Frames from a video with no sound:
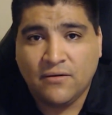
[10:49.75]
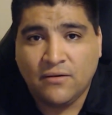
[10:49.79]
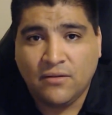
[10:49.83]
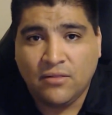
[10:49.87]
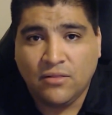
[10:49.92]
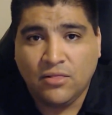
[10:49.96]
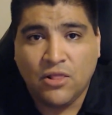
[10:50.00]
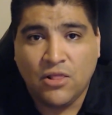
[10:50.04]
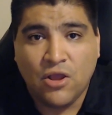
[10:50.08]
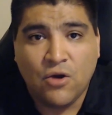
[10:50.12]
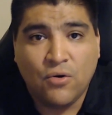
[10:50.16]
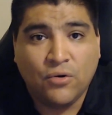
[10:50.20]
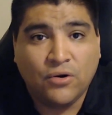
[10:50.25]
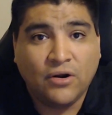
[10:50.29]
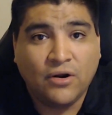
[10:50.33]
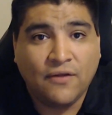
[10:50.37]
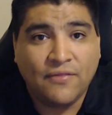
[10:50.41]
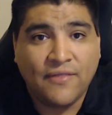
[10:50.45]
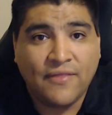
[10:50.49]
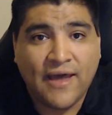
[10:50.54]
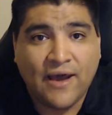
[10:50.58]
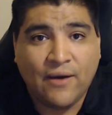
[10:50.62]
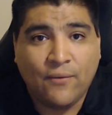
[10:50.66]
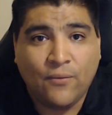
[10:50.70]
loan on
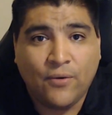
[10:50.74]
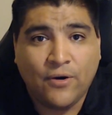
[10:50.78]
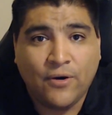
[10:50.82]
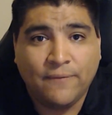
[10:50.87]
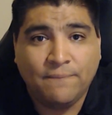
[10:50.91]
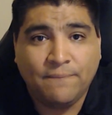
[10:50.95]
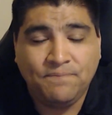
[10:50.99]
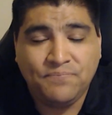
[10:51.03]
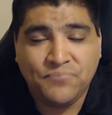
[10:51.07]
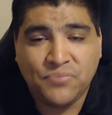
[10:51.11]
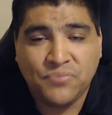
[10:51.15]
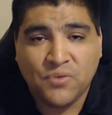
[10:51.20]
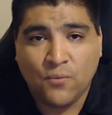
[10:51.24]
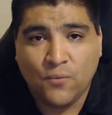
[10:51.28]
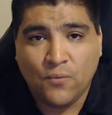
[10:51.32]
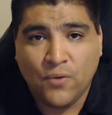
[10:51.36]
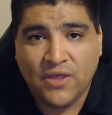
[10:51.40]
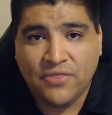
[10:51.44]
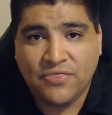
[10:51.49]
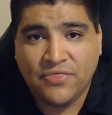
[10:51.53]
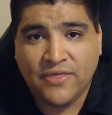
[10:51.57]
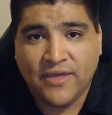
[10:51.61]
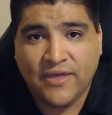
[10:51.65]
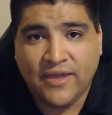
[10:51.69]
that one
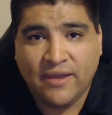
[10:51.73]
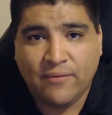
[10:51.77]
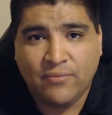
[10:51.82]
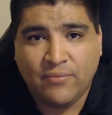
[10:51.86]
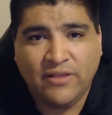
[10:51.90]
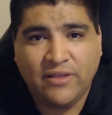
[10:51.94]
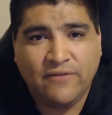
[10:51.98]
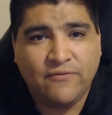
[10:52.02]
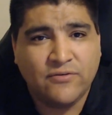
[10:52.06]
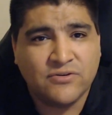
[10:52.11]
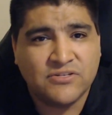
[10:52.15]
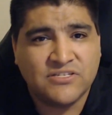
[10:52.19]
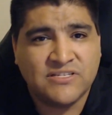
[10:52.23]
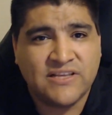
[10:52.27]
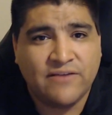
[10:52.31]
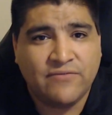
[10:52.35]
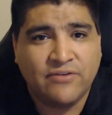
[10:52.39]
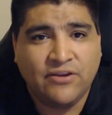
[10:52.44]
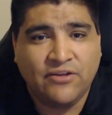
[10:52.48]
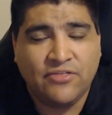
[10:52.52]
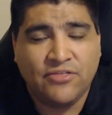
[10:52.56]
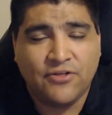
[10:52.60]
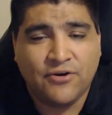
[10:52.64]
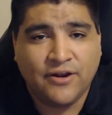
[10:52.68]
with I believe it was
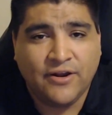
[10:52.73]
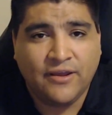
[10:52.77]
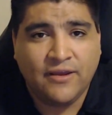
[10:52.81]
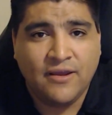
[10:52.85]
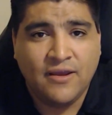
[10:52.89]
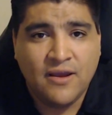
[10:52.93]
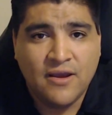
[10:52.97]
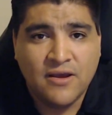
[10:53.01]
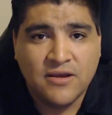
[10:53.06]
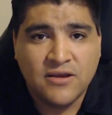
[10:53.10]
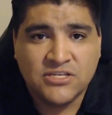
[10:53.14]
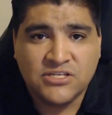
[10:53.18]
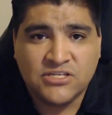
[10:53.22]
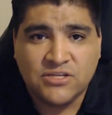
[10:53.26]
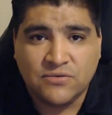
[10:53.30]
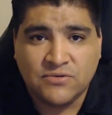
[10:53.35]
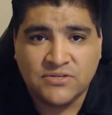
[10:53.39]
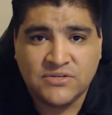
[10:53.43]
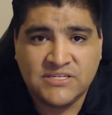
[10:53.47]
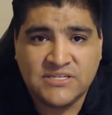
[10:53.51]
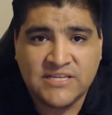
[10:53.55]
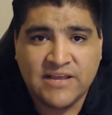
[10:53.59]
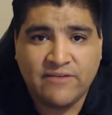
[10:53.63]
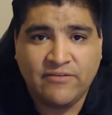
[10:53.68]
70-30, so
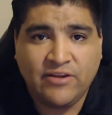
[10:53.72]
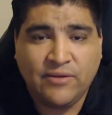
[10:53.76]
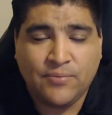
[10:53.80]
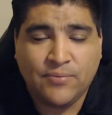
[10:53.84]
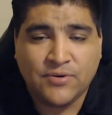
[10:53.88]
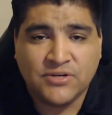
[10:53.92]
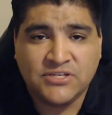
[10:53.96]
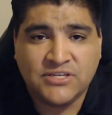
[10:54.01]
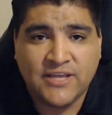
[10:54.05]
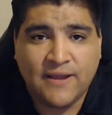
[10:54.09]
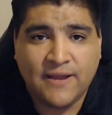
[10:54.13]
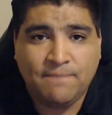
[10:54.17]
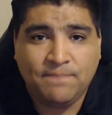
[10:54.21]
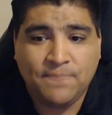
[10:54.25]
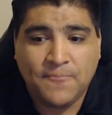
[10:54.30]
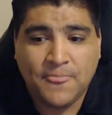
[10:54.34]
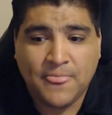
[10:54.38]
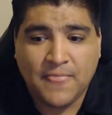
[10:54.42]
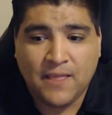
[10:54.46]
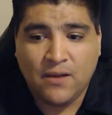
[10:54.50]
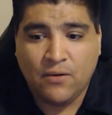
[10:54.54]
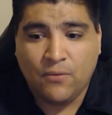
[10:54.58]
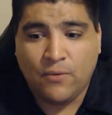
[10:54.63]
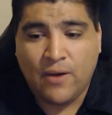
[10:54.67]
70%
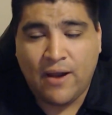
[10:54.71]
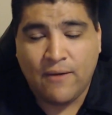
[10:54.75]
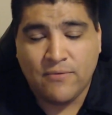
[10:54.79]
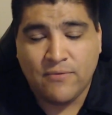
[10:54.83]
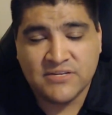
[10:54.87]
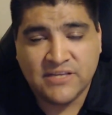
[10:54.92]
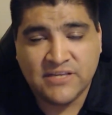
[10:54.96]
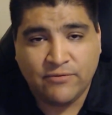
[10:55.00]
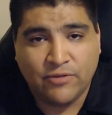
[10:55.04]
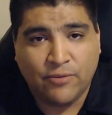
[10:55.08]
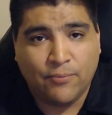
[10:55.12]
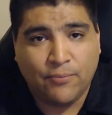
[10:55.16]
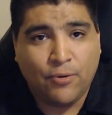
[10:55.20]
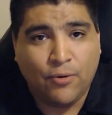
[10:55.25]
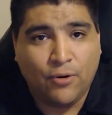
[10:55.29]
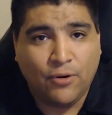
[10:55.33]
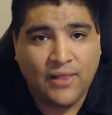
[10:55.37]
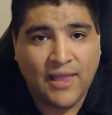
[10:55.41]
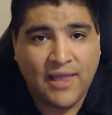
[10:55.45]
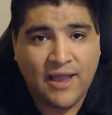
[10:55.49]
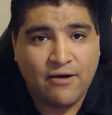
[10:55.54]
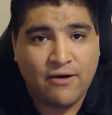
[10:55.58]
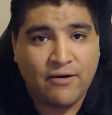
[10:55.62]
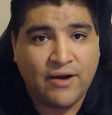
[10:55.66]
I was able to pull
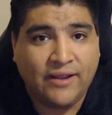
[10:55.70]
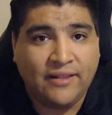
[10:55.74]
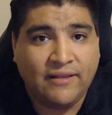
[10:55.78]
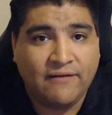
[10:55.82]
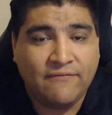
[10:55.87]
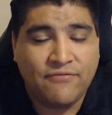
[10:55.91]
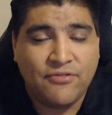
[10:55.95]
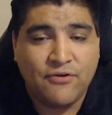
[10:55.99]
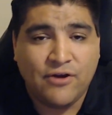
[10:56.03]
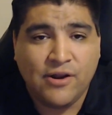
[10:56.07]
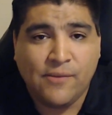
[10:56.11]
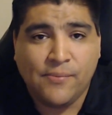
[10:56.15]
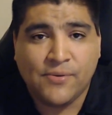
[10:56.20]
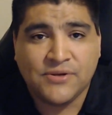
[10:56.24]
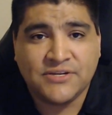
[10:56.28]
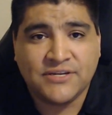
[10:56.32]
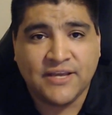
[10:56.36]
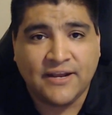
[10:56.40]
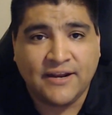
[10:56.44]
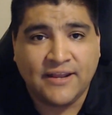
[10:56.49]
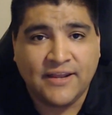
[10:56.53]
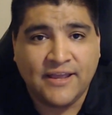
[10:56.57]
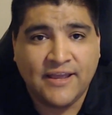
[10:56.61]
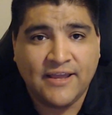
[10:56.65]
out. I left
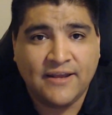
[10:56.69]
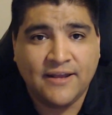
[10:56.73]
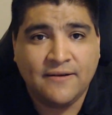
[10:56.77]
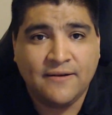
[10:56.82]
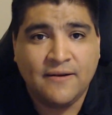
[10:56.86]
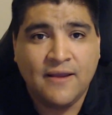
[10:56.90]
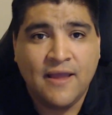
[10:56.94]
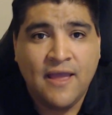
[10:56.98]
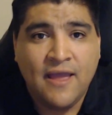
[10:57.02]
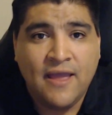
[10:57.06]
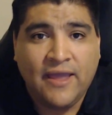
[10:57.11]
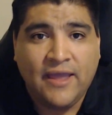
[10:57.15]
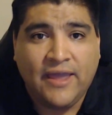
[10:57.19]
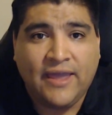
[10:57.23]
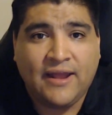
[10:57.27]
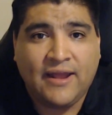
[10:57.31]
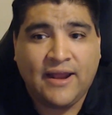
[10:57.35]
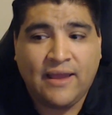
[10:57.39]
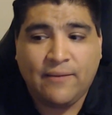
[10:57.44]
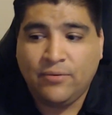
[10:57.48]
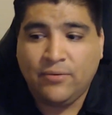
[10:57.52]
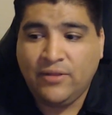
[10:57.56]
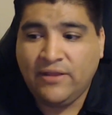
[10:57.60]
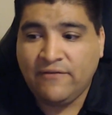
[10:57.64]
30% in, and
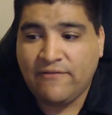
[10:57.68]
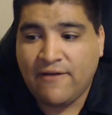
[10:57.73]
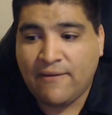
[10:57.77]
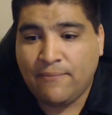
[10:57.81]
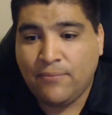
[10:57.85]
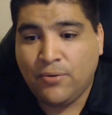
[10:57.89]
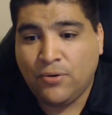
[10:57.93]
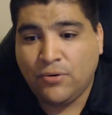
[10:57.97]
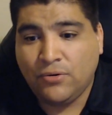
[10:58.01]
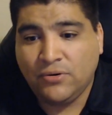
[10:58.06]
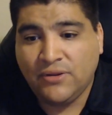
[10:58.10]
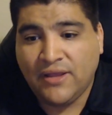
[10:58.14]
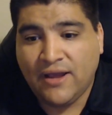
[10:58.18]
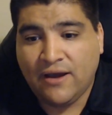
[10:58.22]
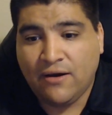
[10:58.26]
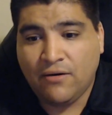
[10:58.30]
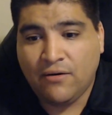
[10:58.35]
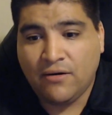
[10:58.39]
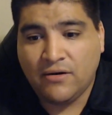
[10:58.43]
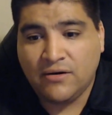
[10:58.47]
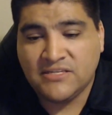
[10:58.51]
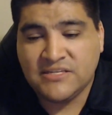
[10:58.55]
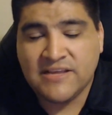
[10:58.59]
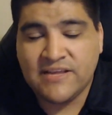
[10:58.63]
I believe I pulled out
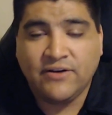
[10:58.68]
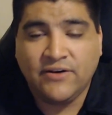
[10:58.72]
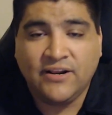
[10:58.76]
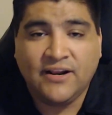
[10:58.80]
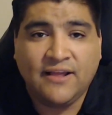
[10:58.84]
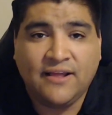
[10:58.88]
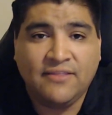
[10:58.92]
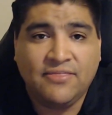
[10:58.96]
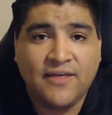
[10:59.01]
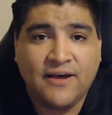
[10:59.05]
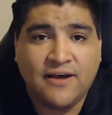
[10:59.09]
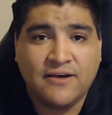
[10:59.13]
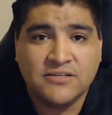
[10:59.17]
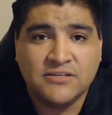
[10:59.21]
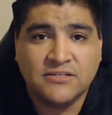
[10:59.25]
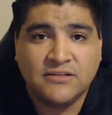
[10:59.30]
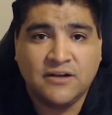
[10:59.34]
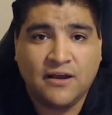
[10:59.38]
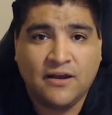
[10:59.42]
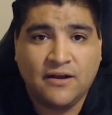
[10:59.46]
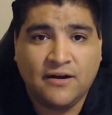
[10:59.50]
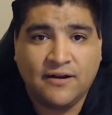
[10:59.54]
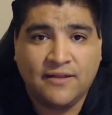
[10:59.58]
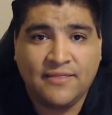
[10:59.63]
79,000
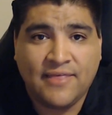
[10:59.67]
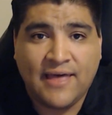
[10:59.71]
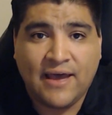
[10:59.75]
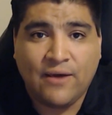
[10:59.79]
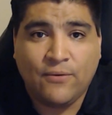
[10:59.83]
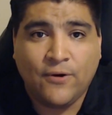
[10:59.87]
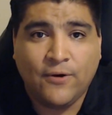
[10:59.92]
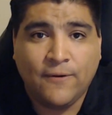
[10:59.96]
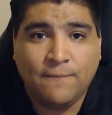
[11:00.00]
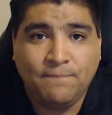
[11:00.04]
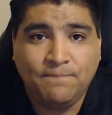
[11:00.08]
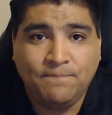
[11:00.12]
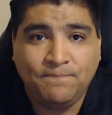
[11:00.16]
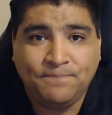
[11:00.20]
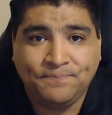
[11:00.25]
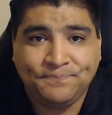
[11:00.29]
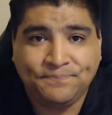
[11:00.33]
out of that one.